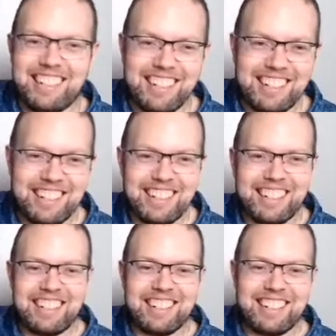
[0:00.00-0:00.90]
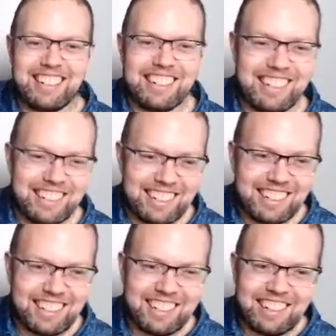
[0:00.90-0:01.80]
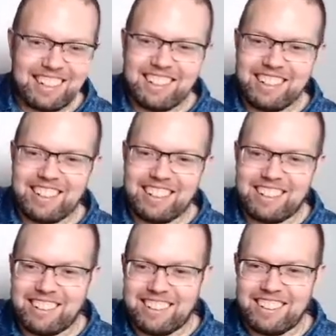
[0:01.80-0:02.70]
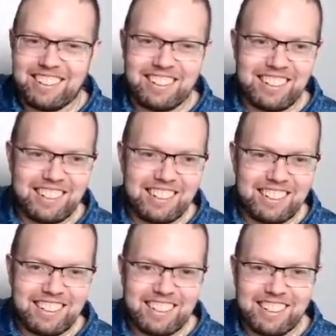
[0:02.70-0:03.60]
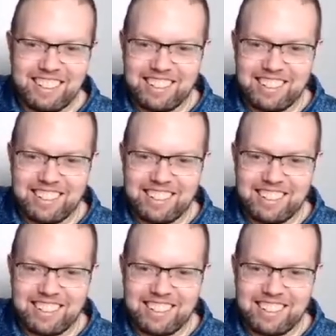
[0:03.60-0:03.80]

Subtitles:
The person shown says nothing.